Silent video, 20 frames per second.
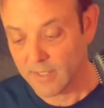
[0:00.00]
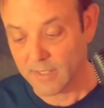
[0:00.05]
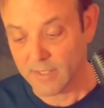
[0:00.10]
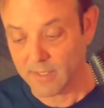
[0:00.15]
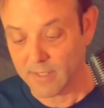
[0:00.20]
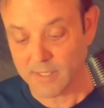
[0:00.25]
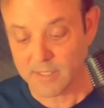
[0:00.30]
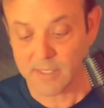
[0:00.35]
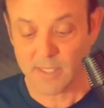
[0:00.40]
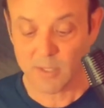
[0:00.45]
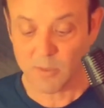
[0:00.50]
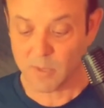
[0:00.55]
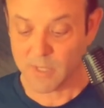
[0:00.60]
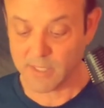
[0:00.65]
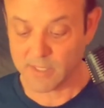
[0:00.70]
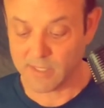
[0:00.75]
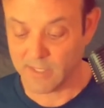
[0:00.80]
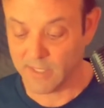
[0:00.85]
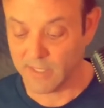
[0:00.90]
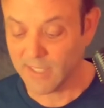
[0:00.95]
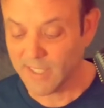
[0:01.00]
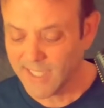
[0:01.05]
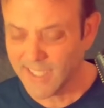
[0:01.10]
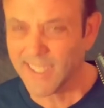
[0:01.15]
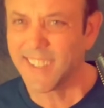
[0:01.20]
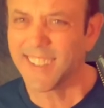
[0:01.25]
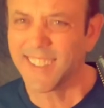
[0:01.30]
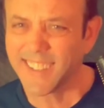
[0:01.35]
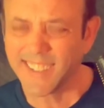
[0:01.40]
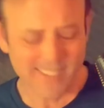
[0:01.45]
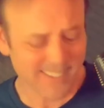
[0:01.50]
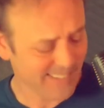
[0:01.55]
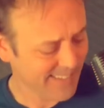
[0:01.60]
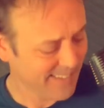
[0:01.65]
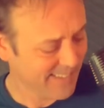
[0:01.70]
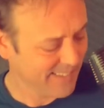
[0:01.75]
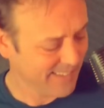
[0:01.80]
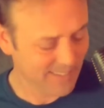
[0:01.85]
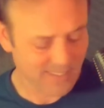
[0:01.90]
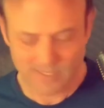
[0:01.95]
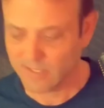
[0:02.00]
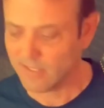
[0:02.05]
This thing weighs nothing.